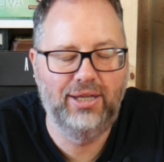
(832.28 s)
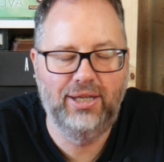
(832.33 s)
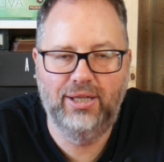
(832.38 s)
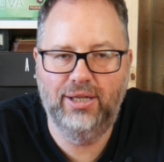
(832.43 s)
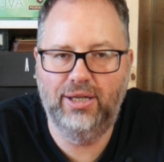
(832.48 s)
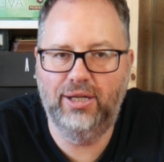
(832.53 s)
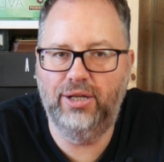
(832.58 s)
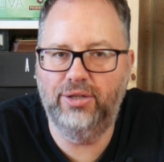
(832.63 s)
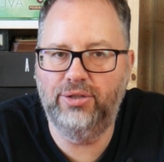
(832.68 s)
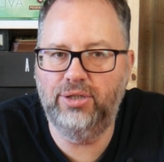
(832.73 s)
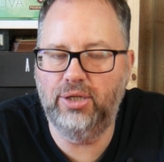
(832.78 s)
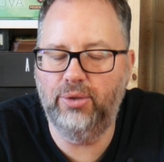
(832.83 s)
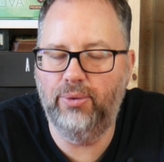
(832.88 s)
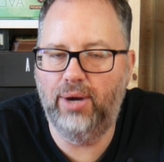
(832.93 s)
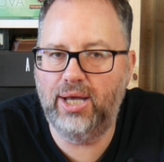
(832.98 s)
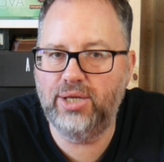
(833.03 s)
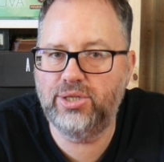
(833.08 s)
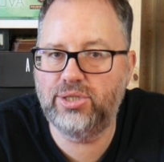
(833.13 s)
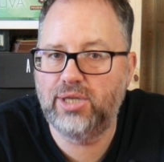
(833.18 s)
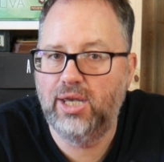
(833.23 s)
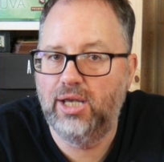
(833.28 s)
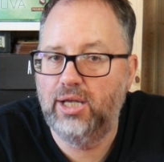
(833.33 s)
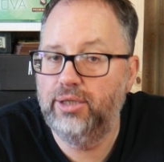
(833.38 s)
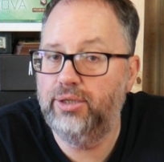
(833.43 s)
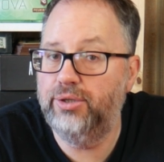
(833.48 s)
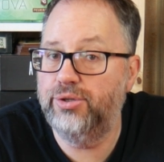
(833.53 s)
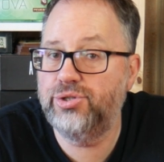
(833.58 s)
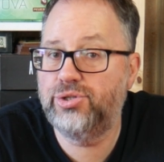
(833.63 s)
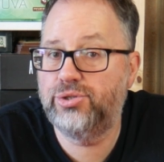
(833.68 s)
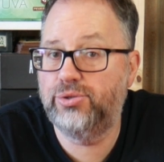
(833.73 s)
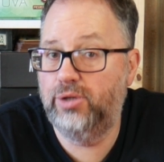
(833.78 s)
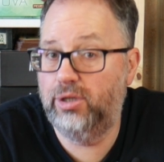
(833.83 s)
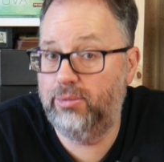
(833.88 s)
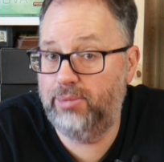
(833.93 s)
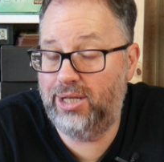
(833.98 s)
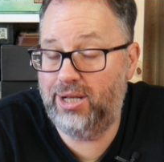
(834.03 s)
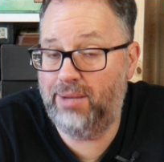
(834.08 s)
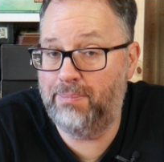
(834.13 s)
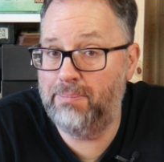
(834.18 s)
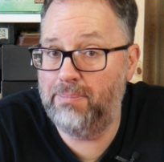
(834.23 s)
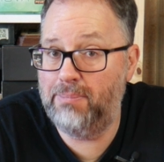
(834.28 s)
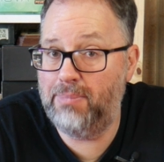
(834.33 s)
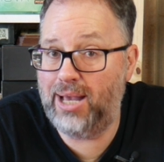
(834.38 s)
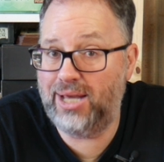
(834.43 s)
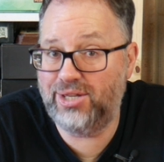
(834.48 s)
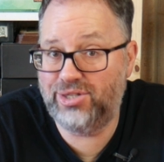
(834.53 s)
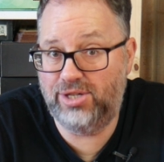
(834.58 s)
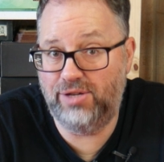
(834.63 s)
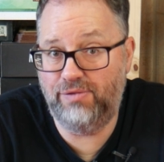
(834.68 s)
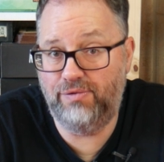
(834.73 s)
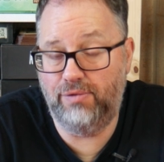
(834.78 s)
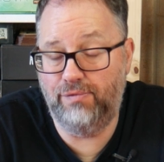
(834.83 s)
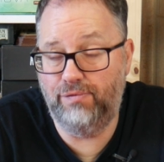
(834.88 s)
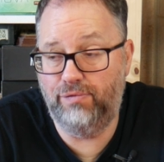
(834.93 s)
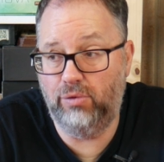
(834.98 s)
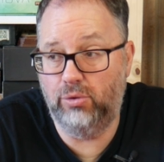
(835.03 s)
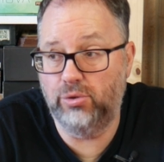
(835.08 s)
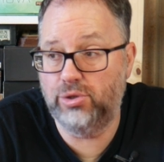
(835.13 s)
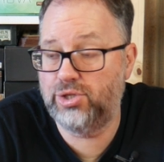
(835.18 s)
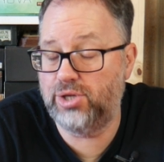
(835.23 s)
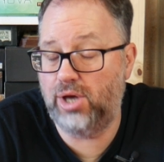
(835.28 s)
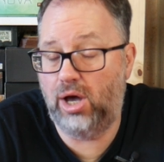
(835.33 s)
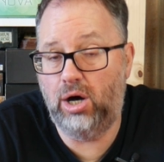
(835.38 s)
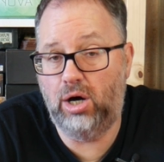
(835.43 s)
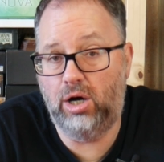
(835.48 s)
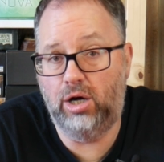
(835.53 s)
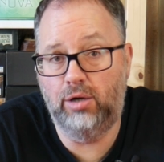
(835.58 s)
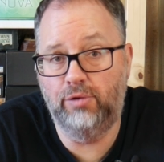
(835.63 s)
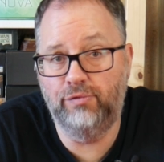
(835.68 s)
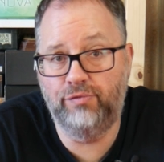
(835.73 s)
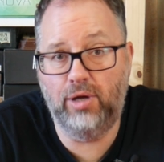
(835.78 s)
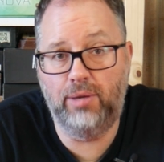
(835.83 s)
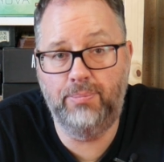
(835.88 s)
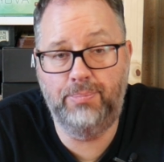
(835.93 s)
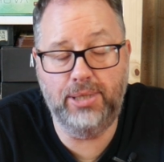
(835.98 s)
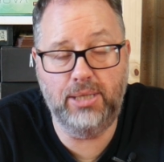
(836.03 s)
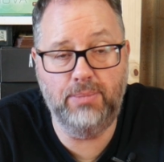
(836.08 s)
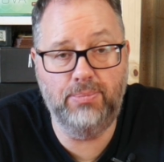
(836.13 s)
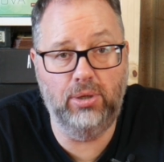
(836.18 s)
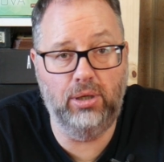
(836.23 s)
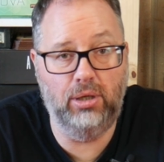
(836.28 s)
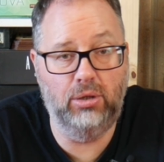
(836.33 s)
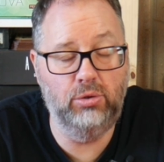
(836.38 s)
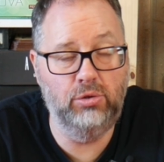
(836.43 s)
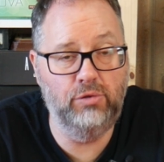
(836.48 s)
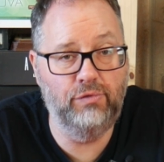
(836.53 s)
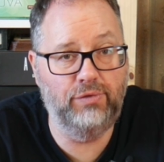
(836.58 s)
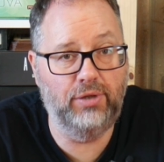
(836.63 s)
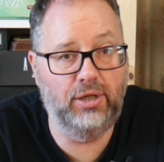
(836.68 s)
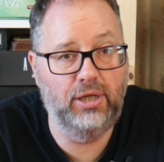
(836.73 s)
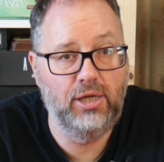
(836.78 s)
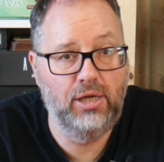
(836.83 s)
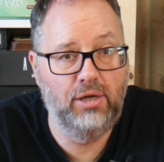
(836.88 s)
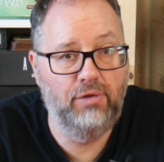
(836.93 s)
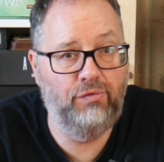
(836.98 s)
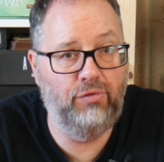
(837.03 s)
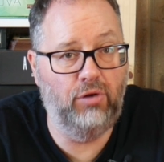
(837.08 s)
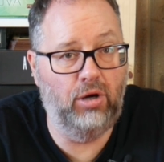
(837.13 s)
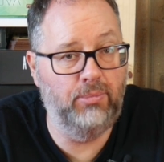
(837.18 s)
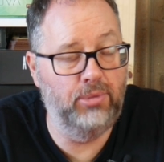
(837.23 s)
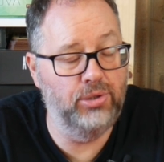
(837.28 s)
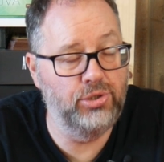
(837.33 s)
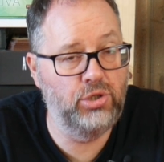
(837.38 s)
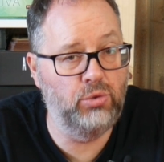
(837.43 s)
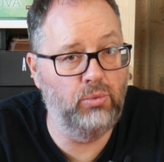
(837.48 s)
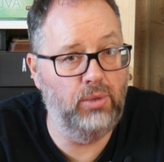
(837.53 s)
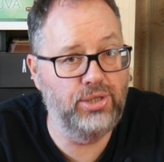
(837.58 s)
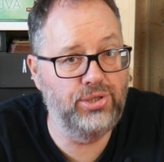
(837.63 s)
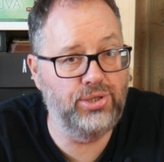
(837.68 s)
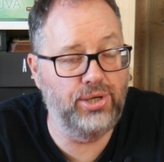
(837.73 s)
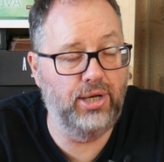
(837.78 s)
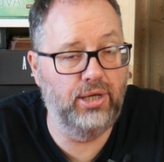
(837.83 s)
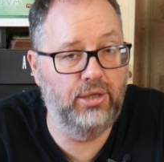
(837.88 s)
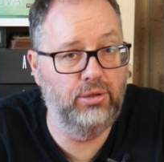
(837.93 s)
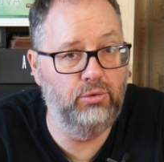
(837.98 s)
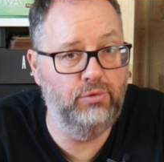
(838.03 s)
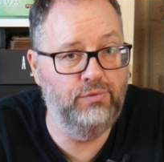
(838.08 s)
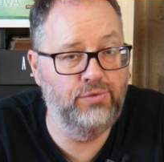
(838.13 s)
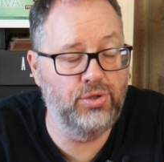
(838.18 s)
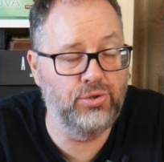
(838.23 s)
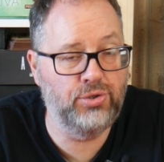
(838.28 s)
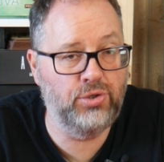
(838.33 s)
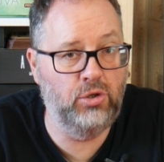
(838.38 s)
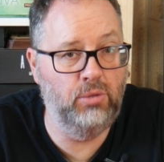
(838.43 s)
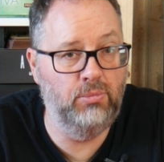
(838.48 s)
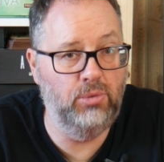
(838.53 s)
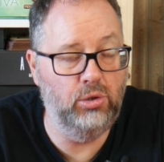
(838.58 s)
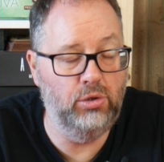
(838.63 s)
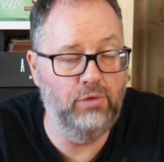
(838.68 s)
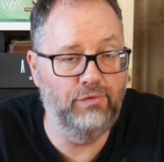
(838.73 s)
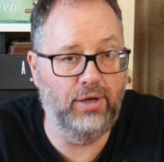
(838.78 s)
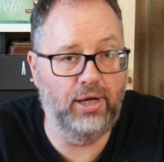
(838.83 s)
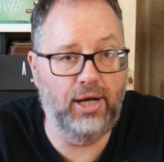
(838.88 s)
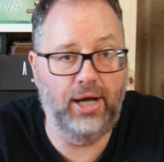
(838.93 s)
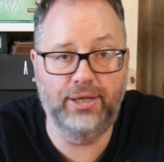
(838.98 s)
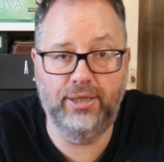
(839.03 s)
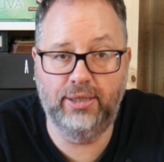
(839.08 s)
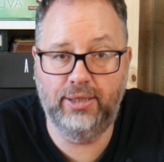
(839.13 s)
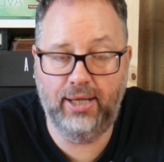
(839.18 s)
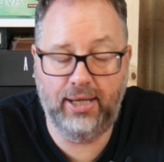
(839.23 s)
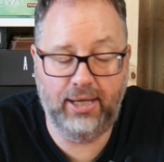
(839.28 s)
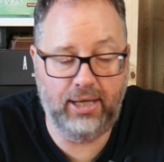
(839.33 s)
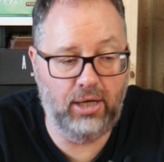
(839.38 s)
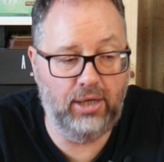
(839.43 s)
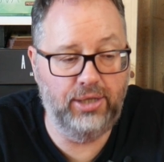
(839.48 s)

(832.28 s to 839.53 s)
the US, there has suddenly been a massive influx of people over from Twitter who've just come over, and they are